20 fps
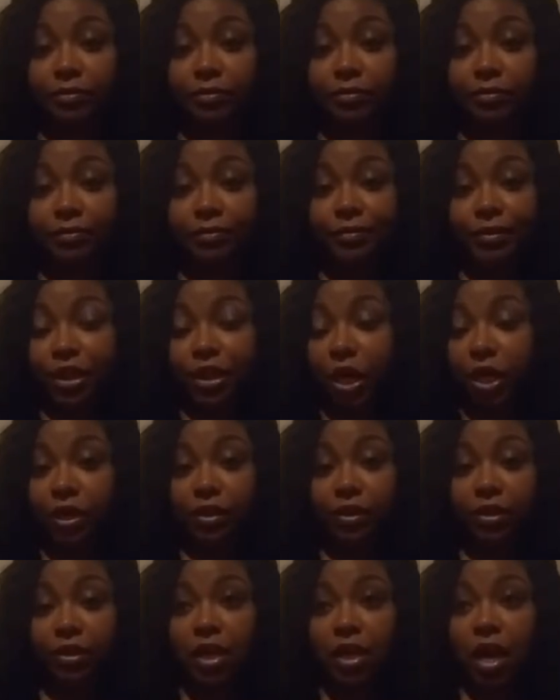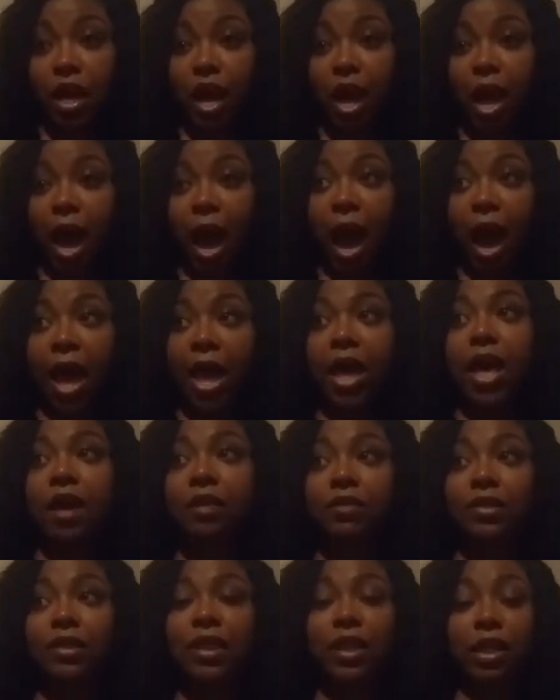Done. I have
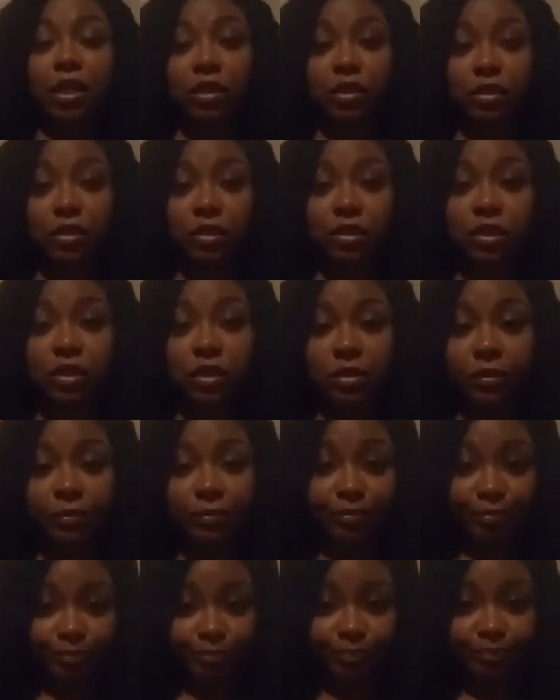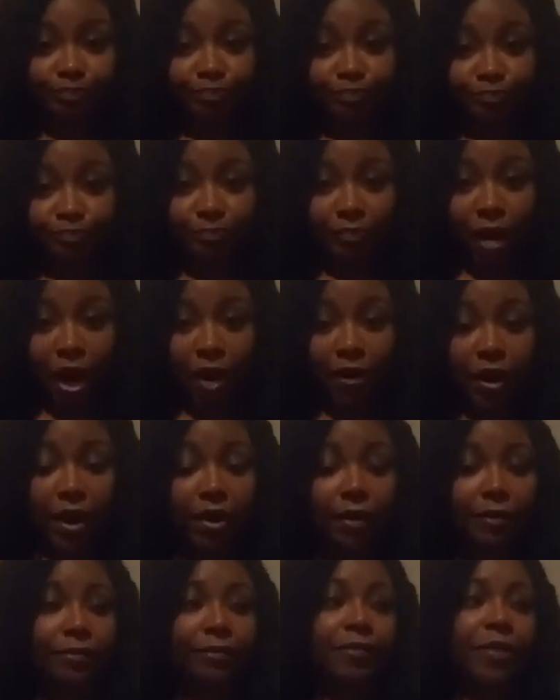standards. All right.
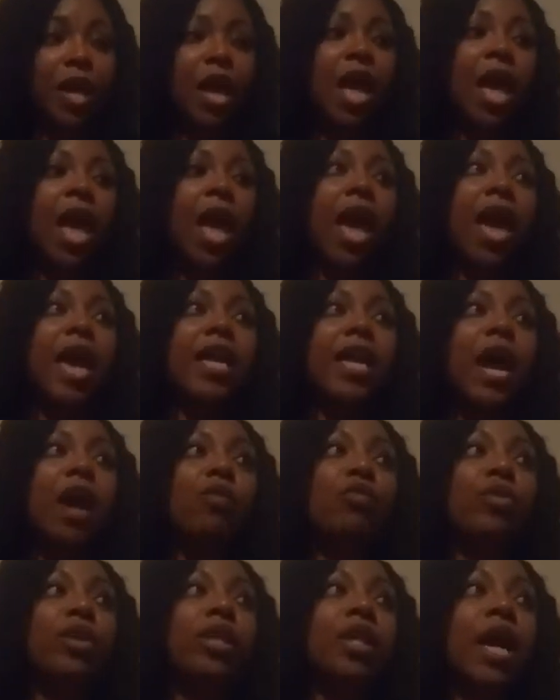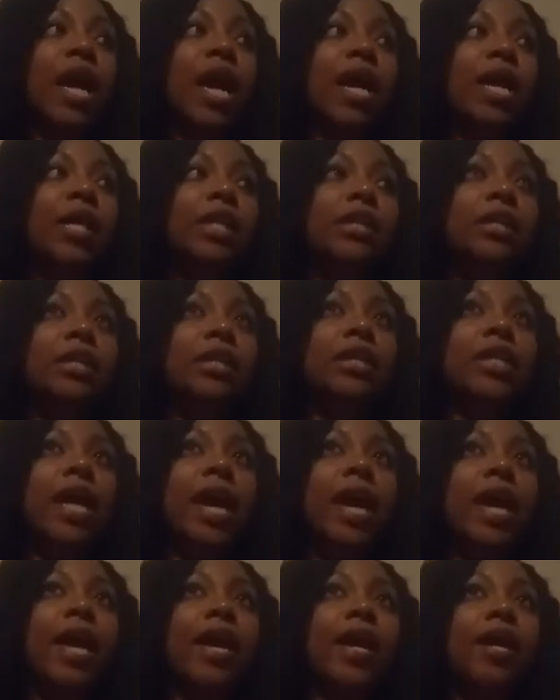And I realized
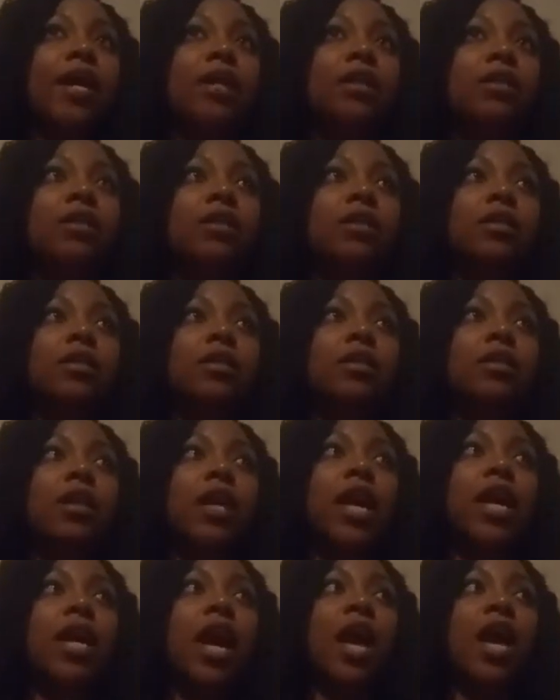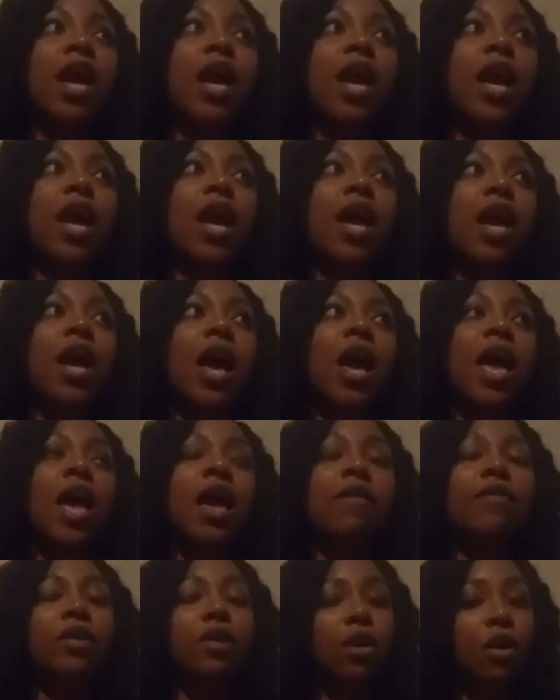that, and I
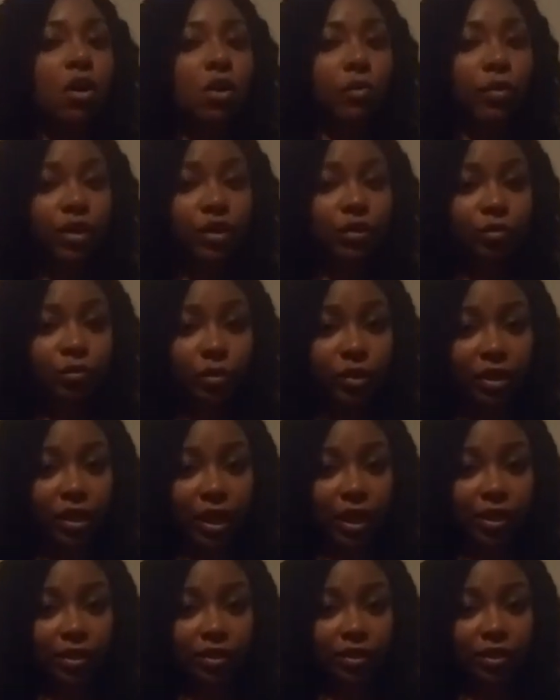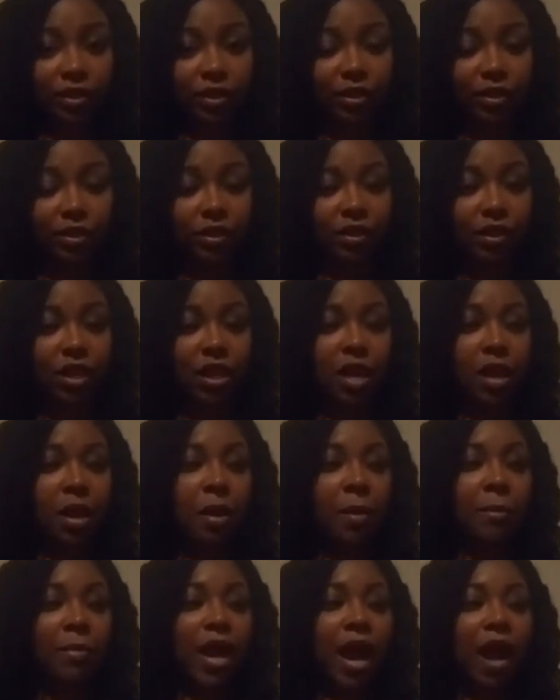haven't always realized this,
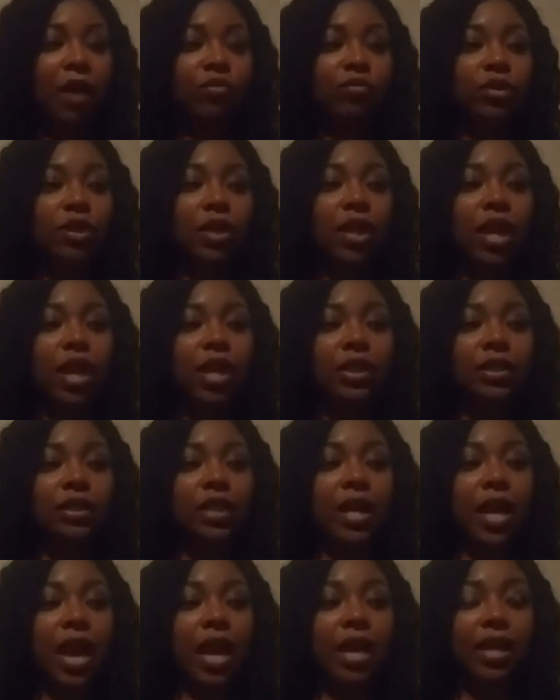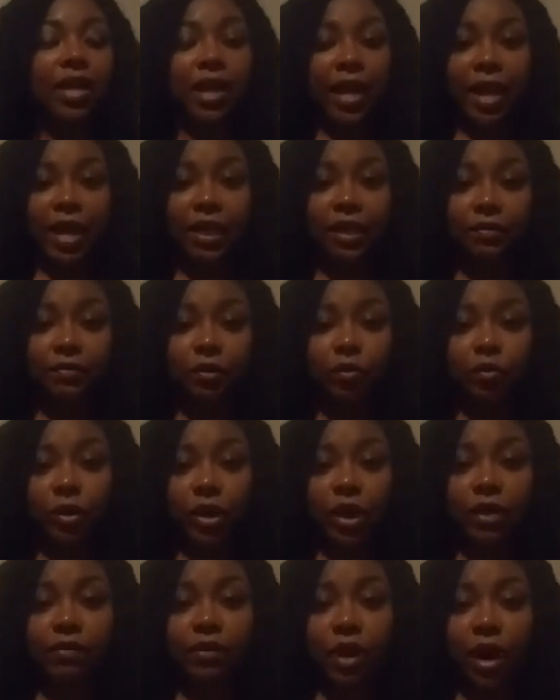but I realized that I can ask for
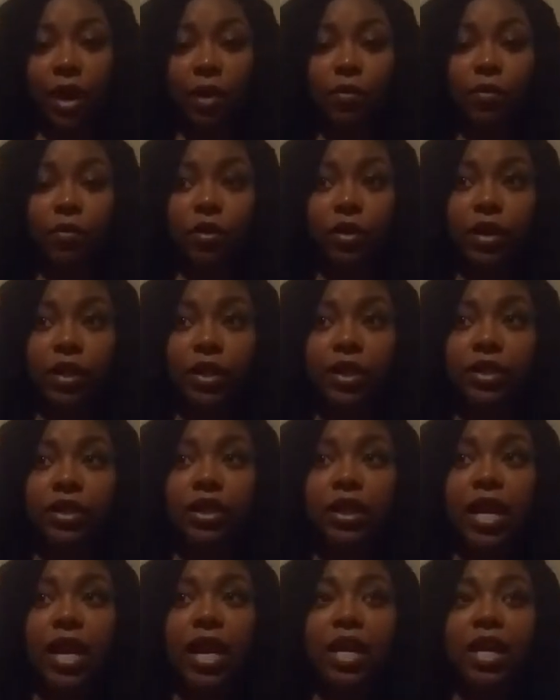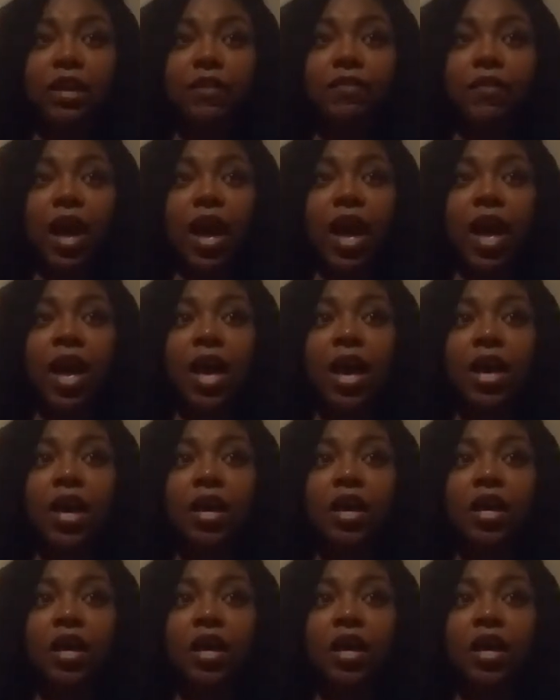whatever I want. And if I